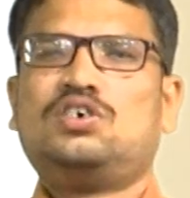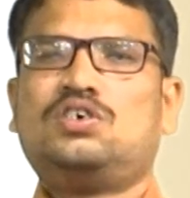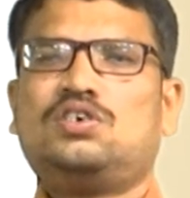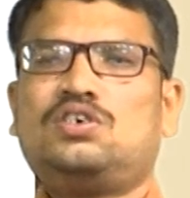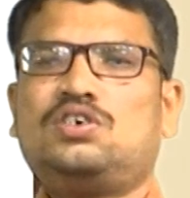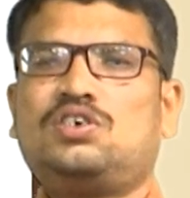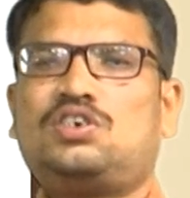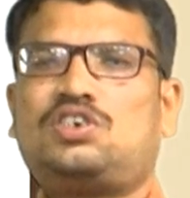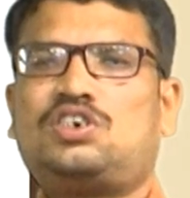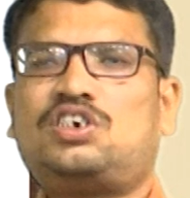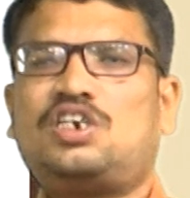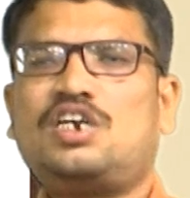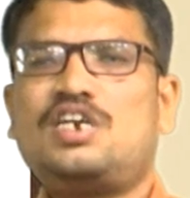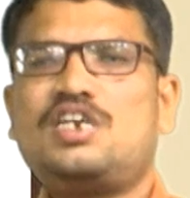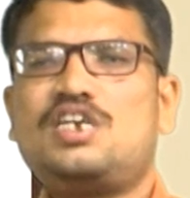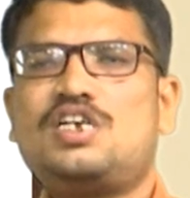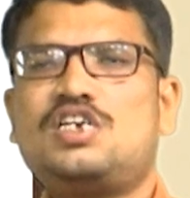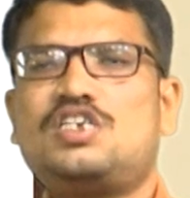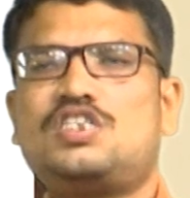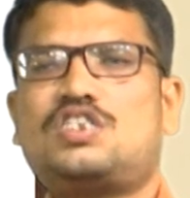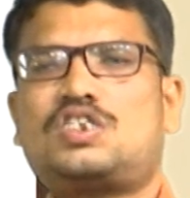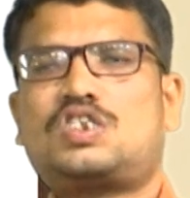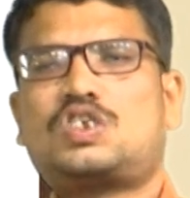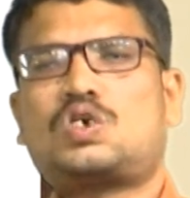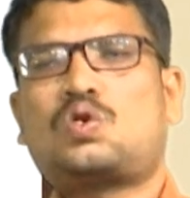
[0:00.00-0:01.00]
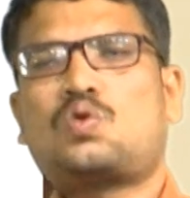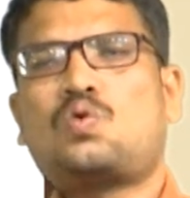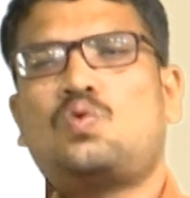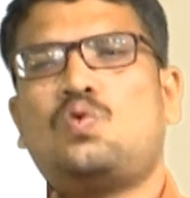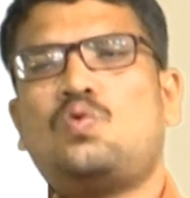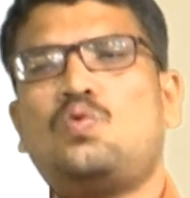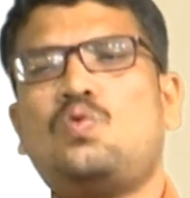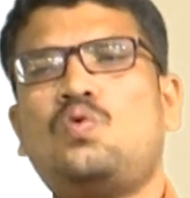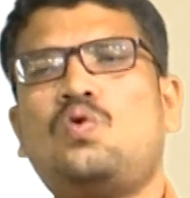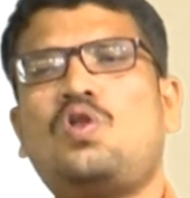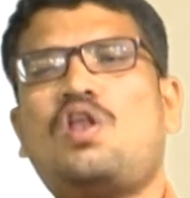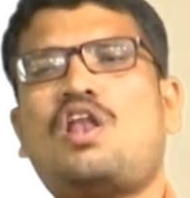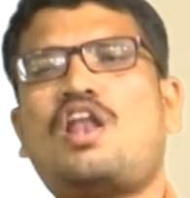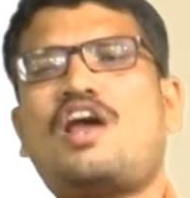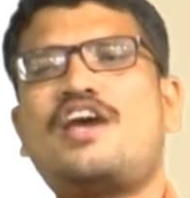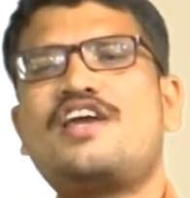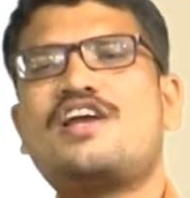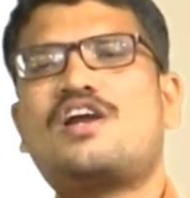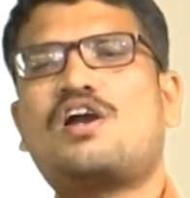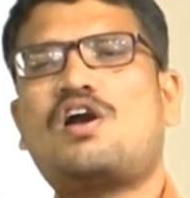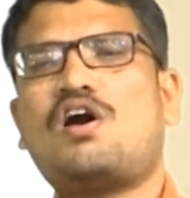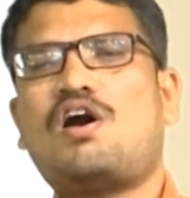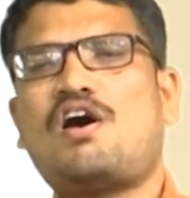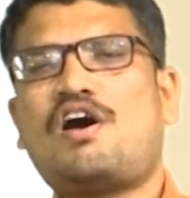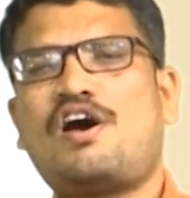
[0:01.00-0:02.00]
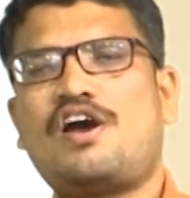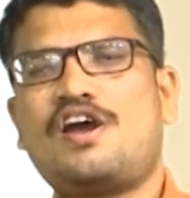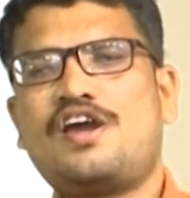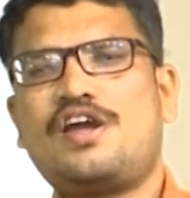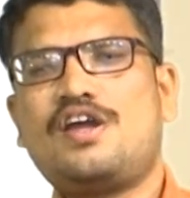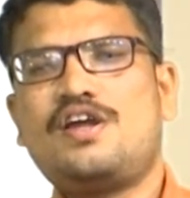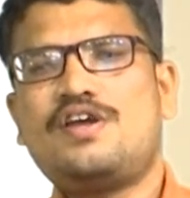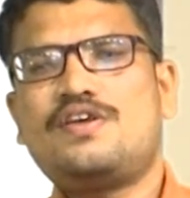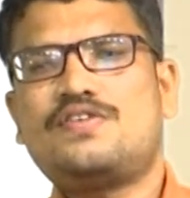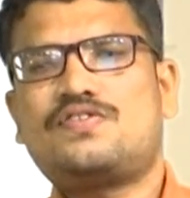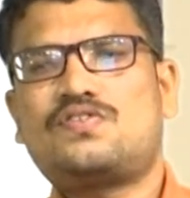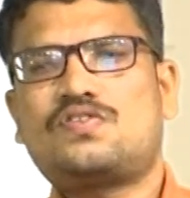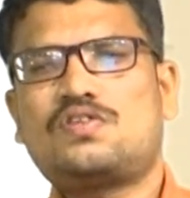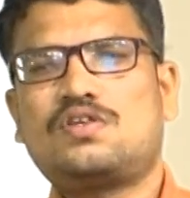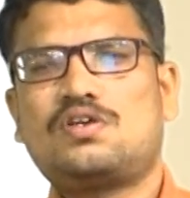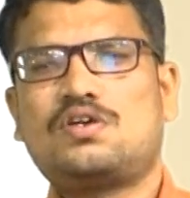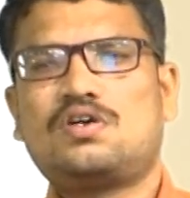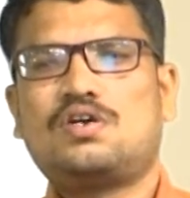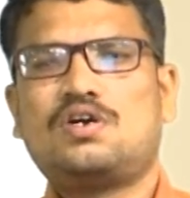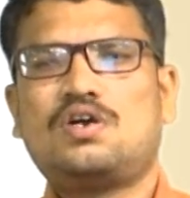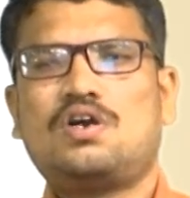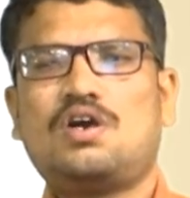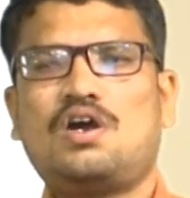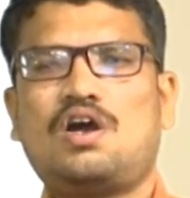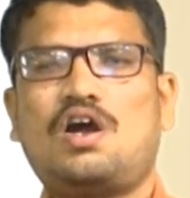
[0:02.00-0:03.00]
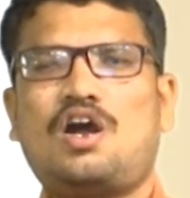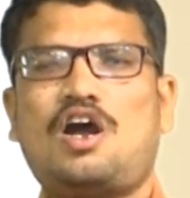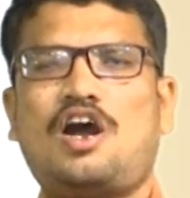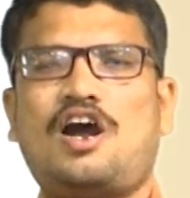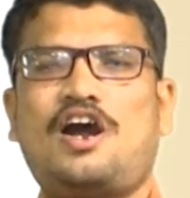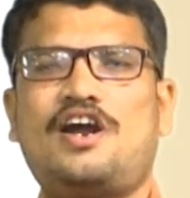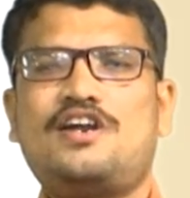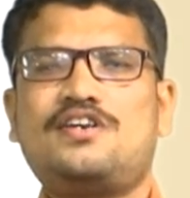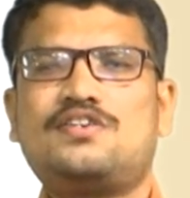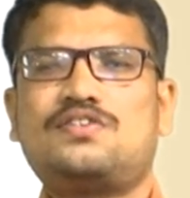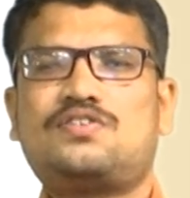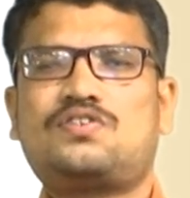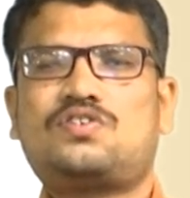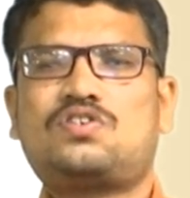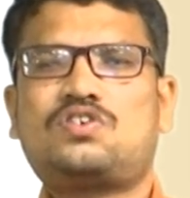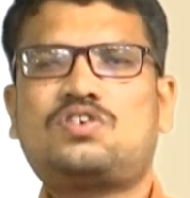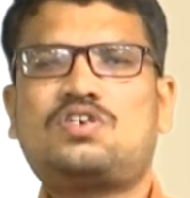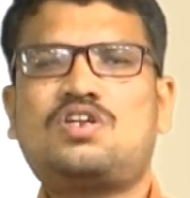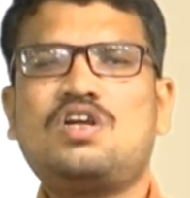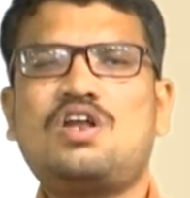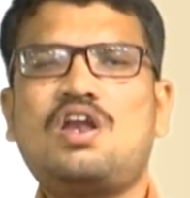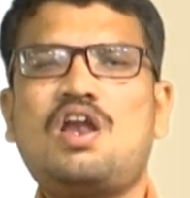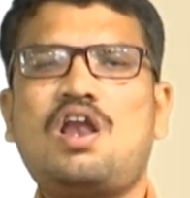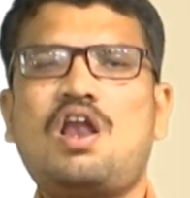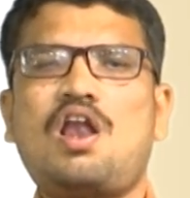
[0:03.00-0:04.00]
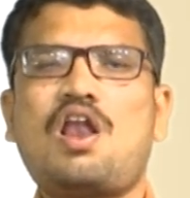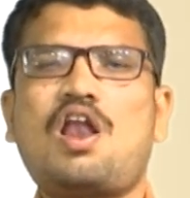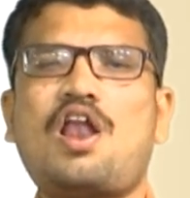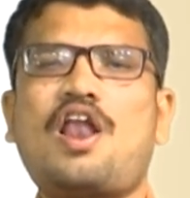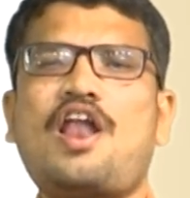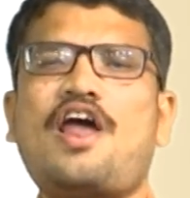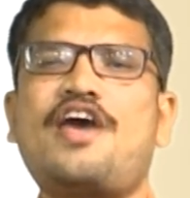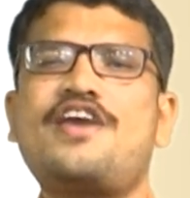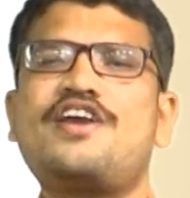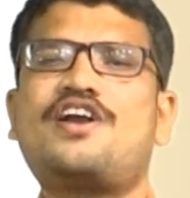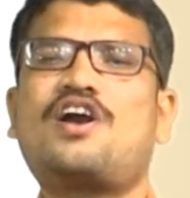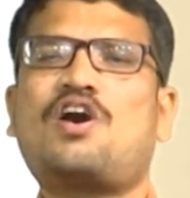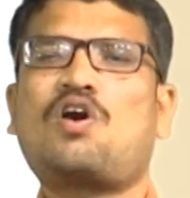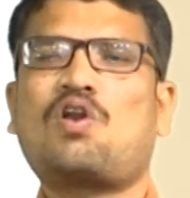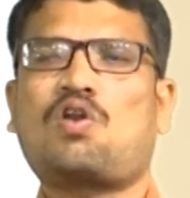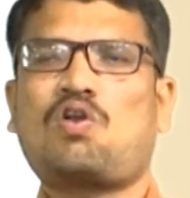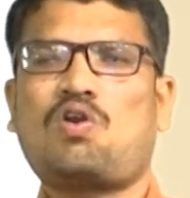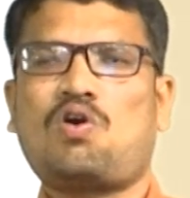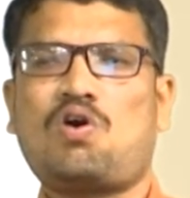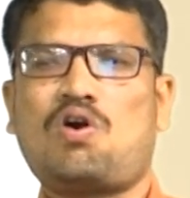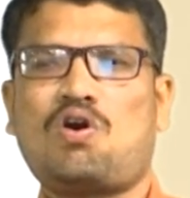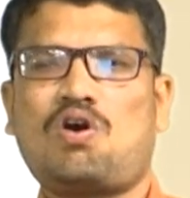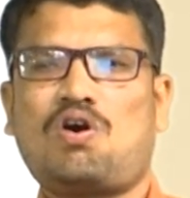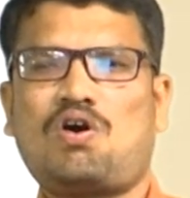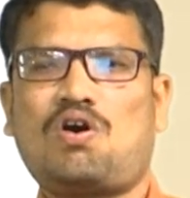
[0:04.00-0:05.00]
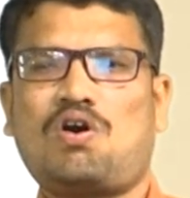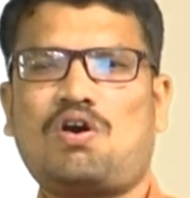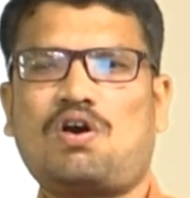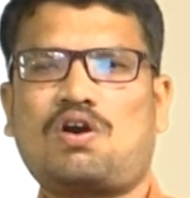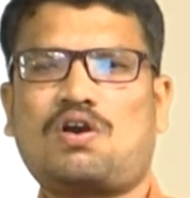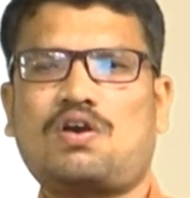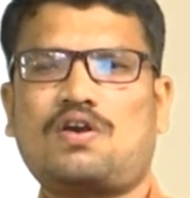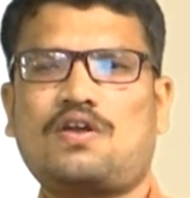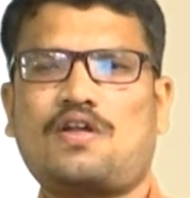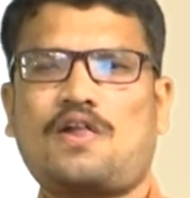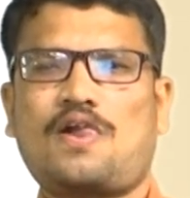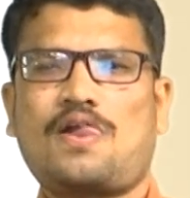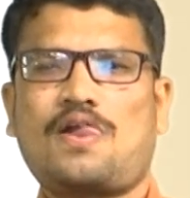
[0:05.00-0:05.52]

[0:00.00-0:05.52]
She is cool like ice and still like rock.